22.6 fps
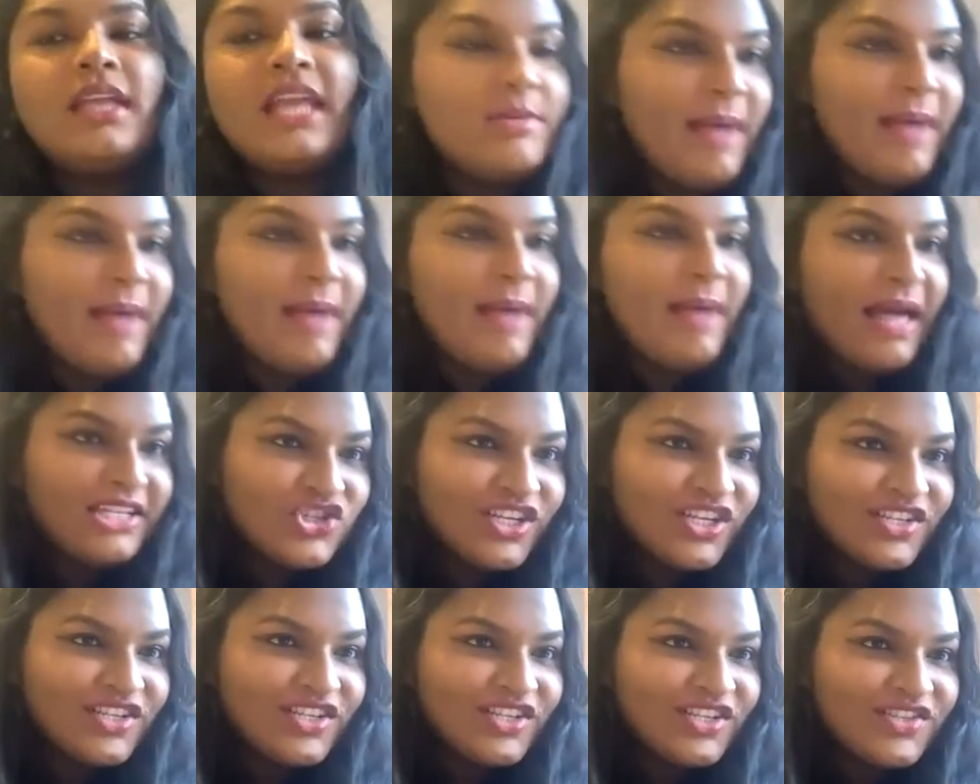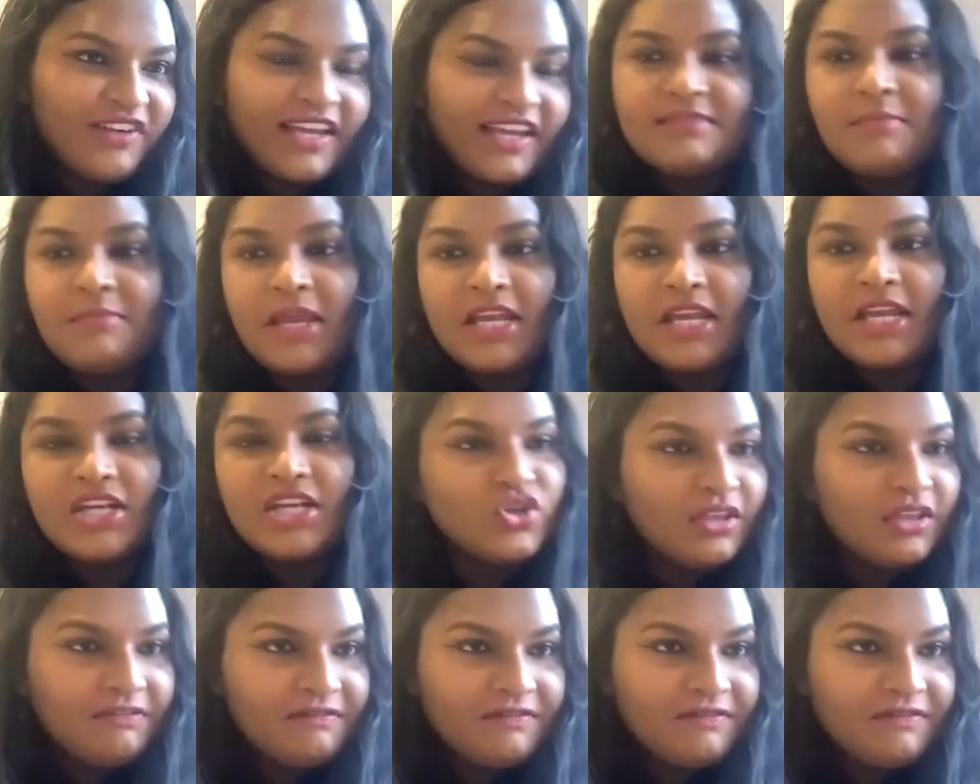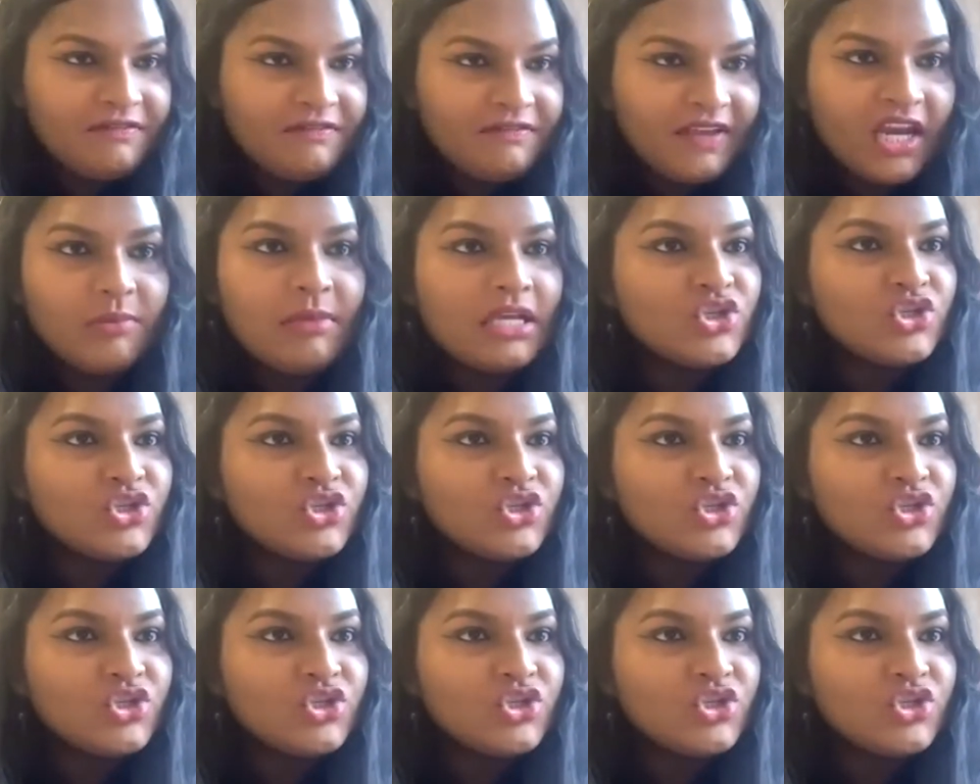Get your balance sheets right. Make sure they're fair.